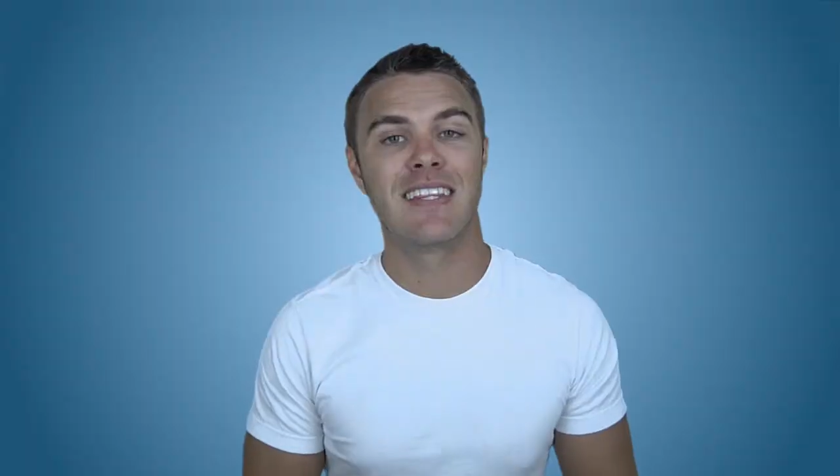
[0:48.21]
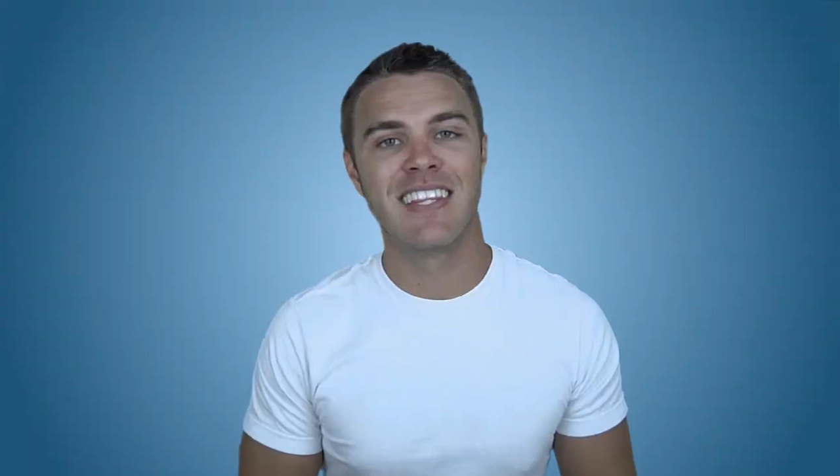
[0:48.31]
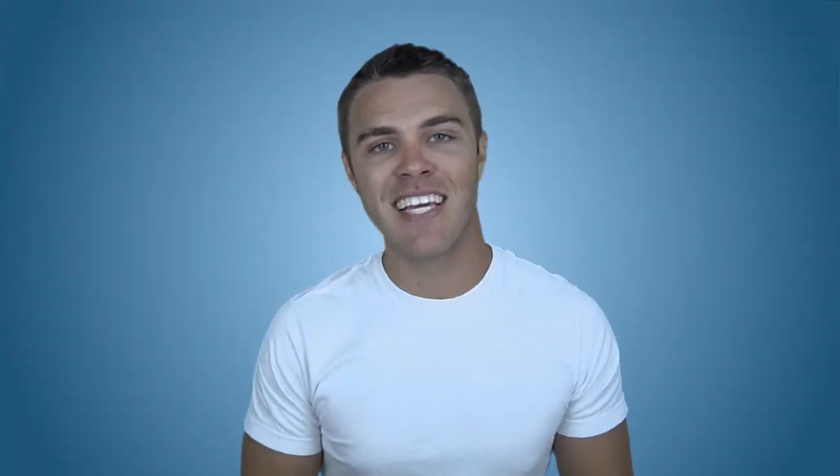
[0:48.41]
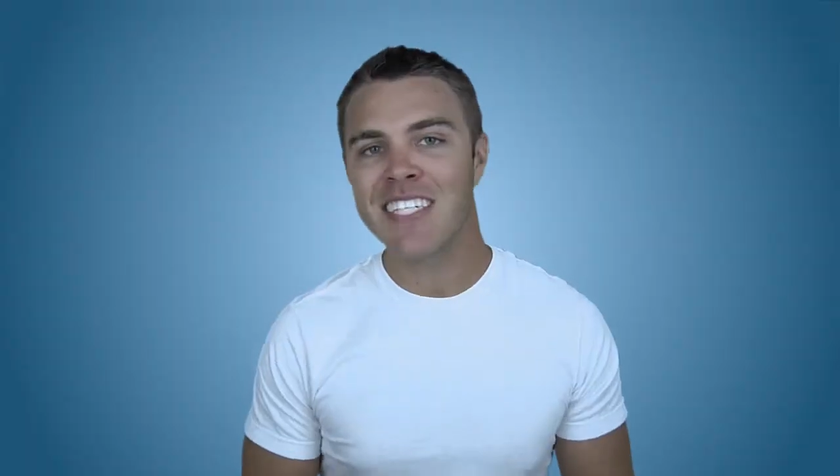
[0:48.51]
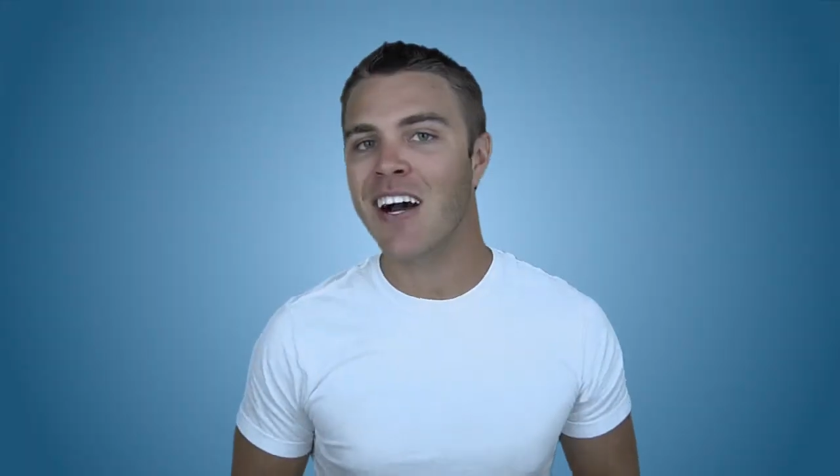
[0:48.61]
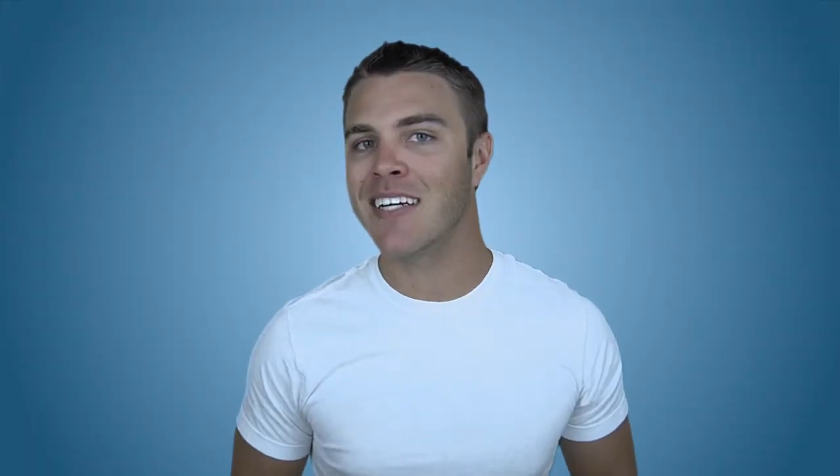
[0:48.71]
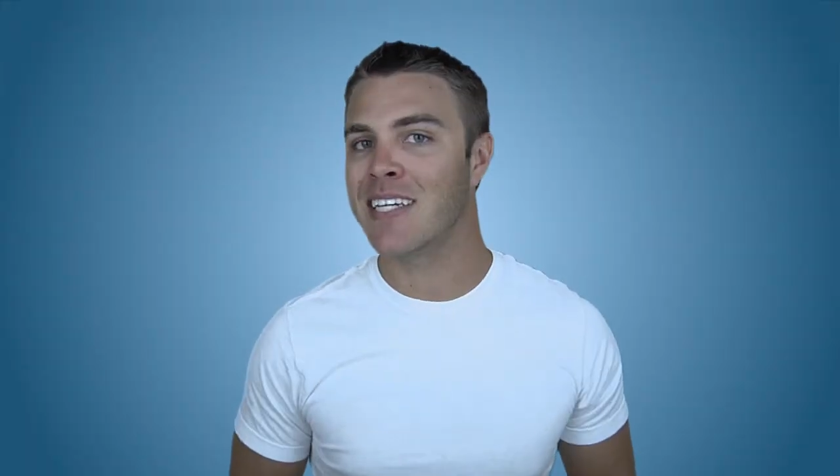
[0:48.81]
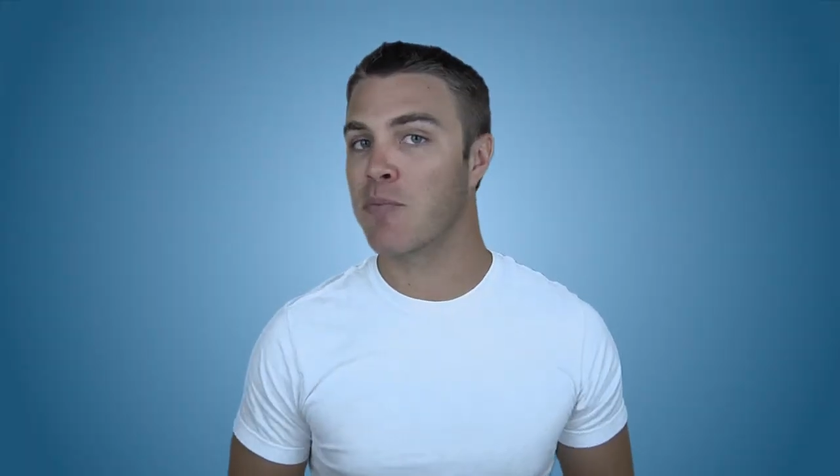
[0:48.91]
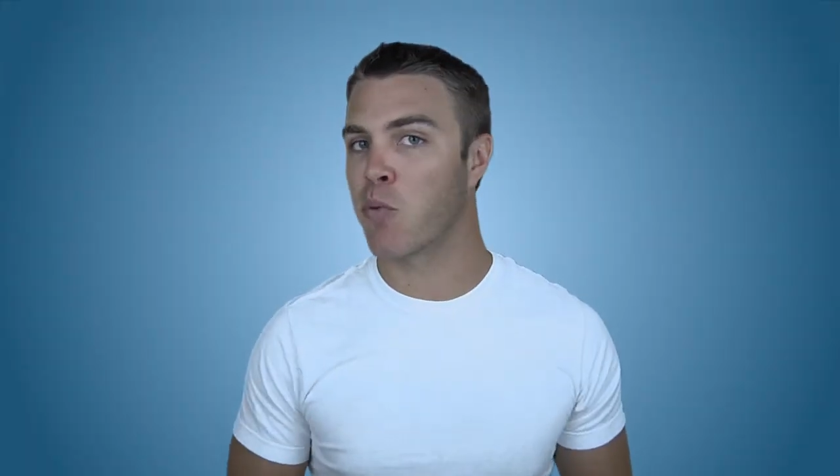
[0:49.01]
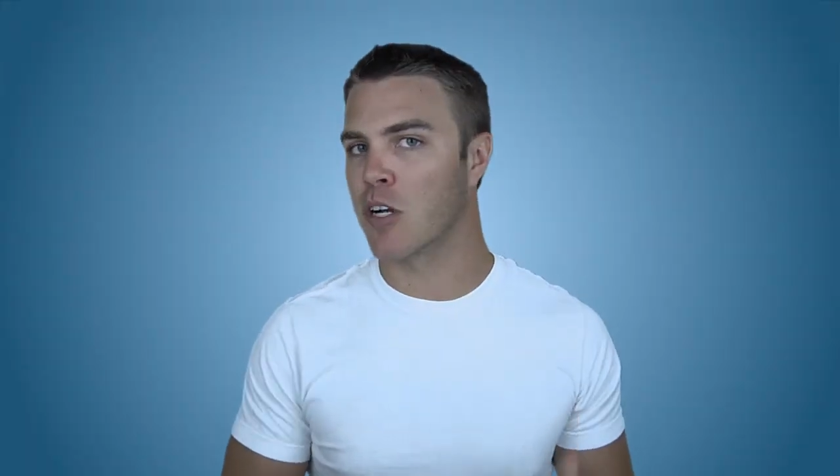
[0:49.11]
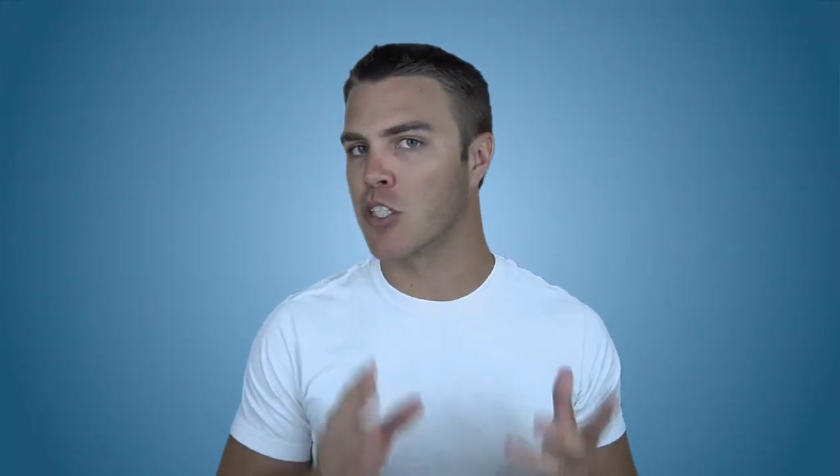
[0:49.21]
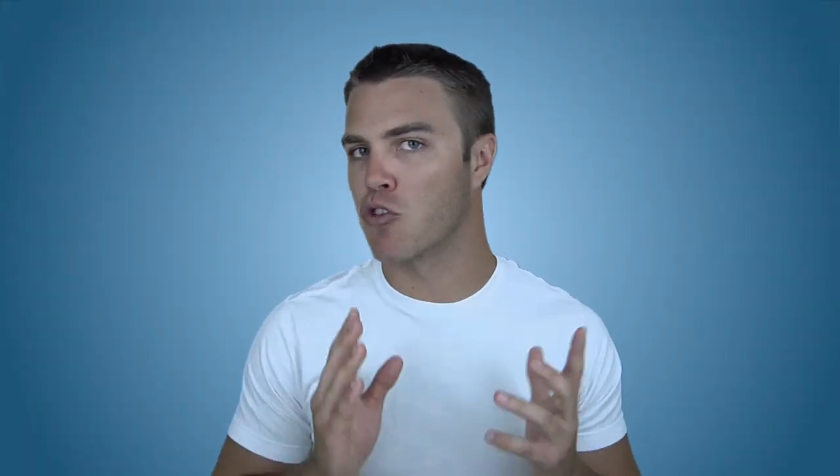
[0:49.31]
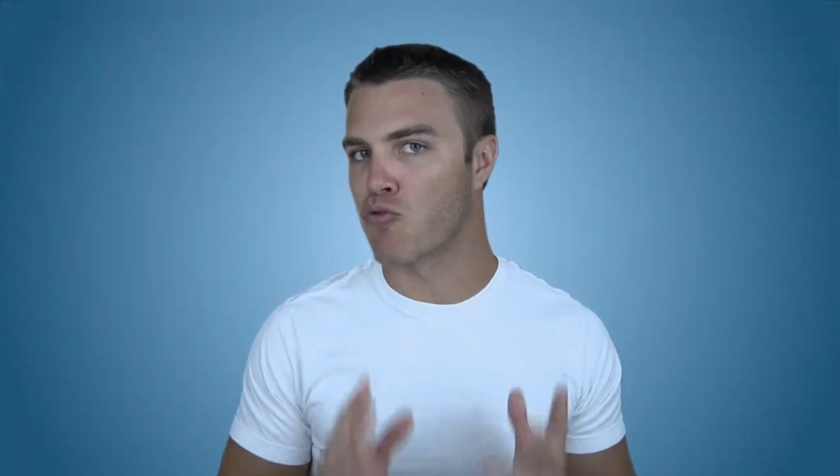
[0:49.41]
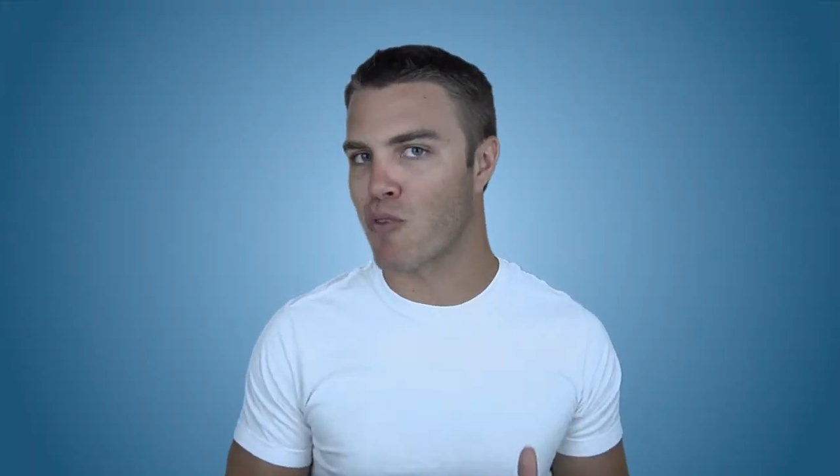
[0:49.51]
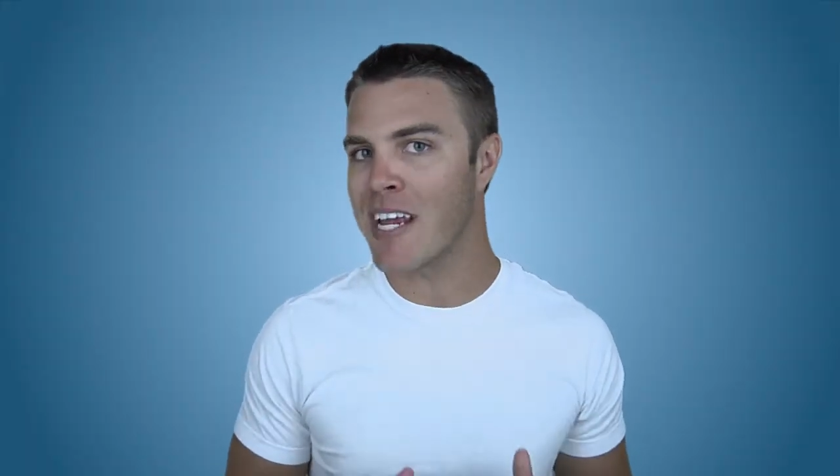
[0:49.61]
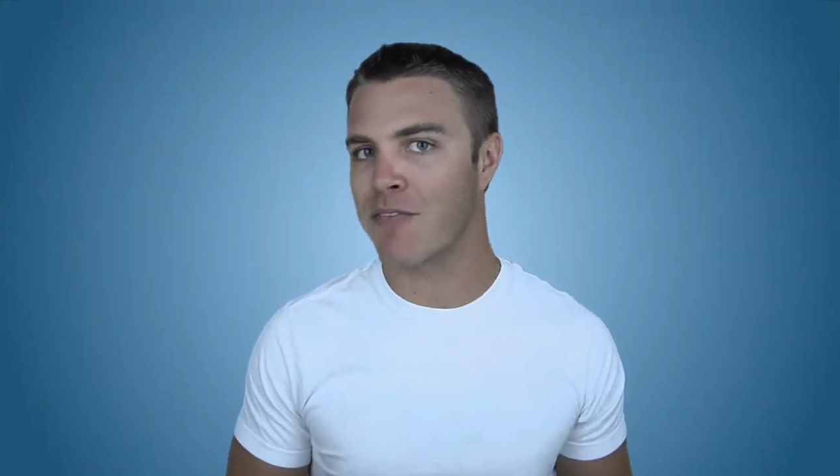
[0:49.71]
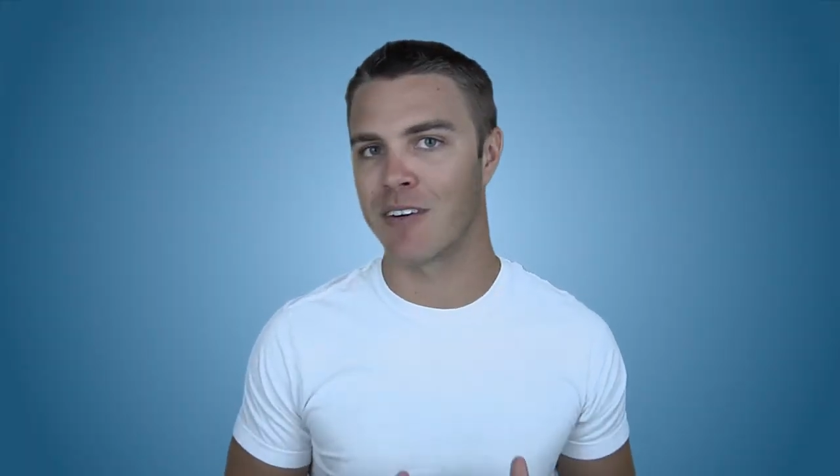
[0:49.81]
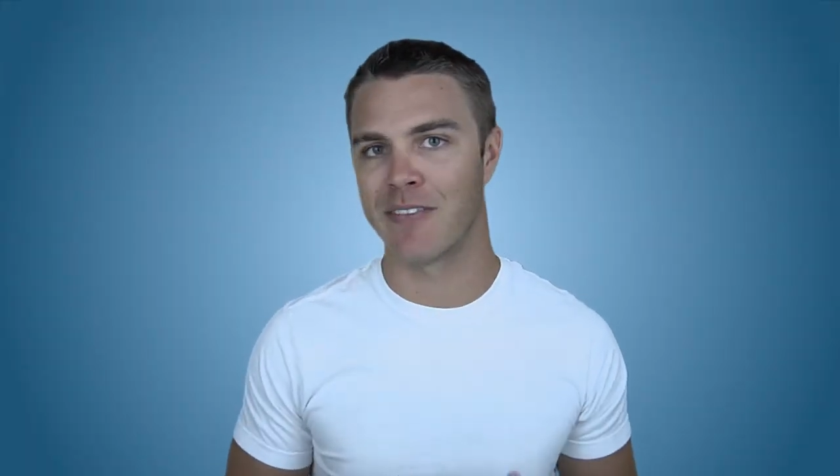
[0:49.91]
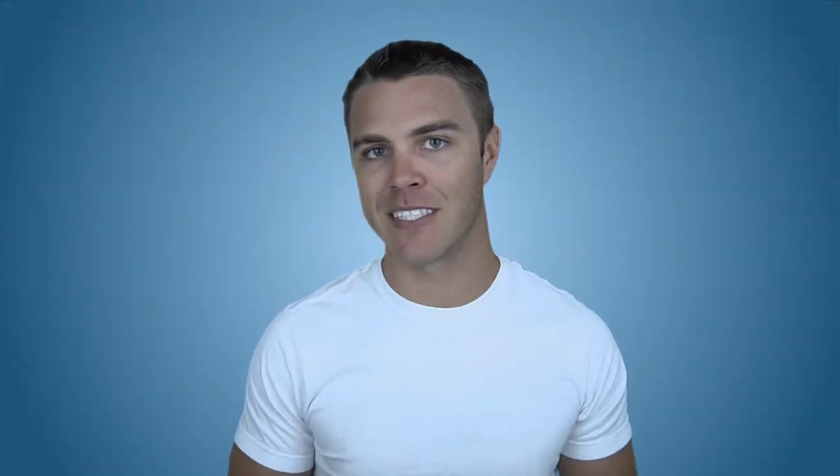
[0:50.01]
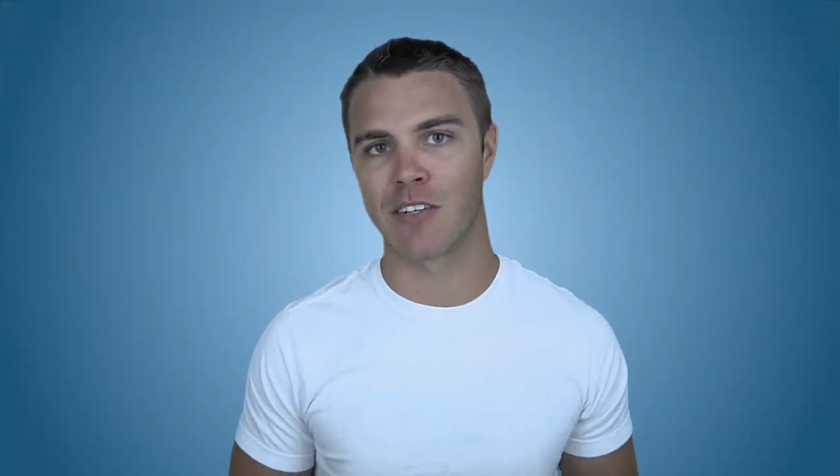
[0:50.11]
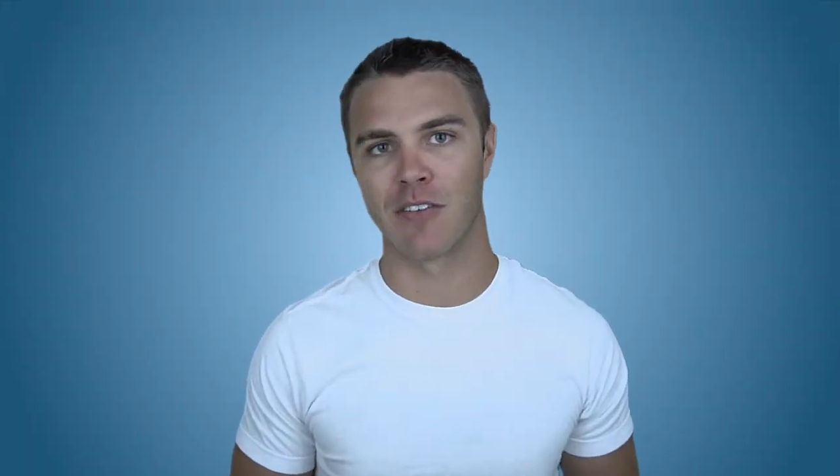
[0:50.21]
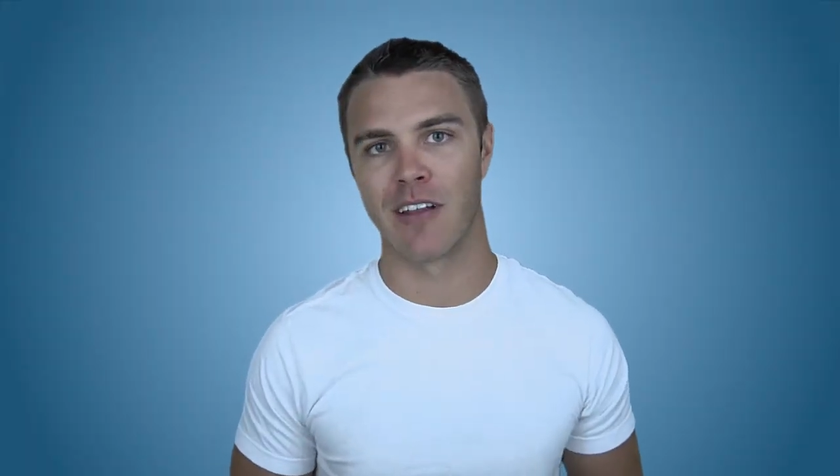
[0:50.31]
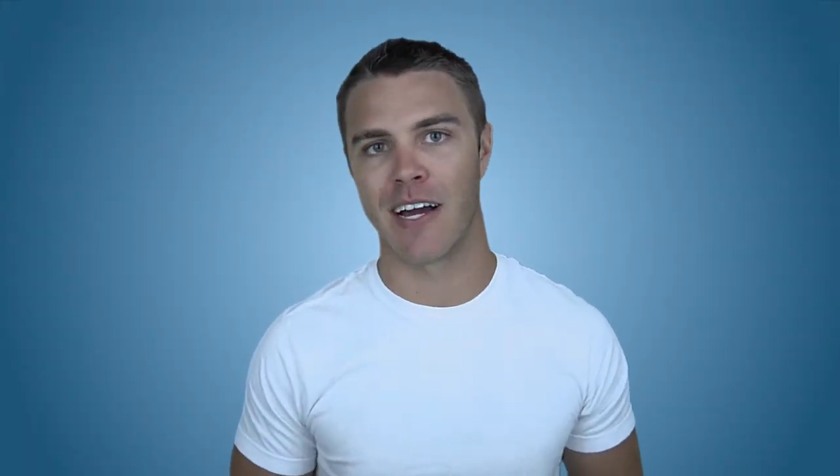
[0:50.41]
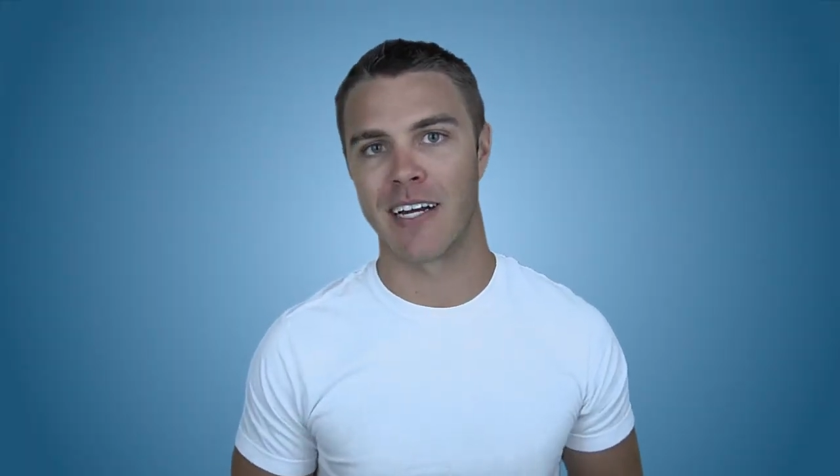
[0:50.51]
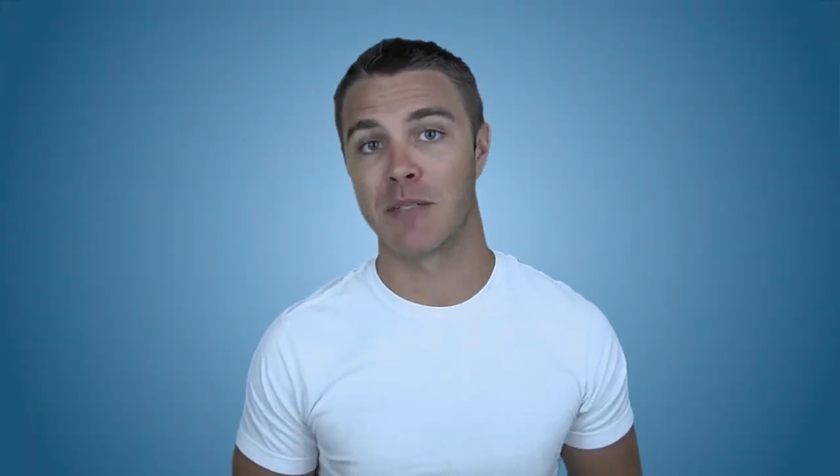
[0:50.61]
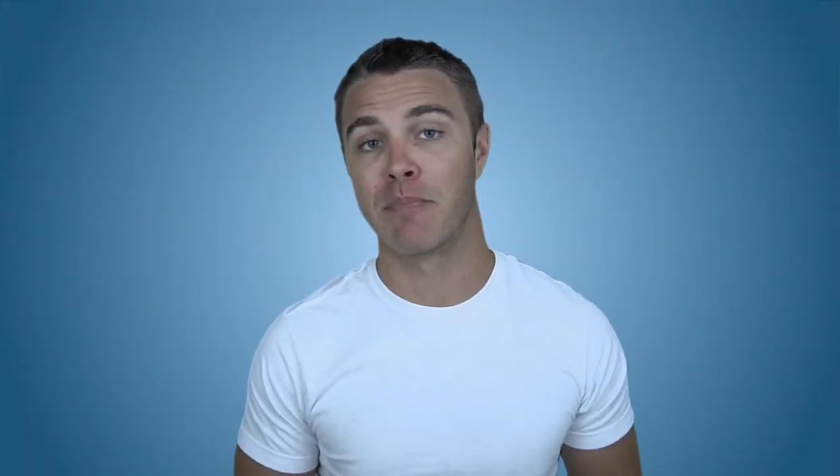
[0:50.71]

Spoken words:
This concept works great for physical flyers,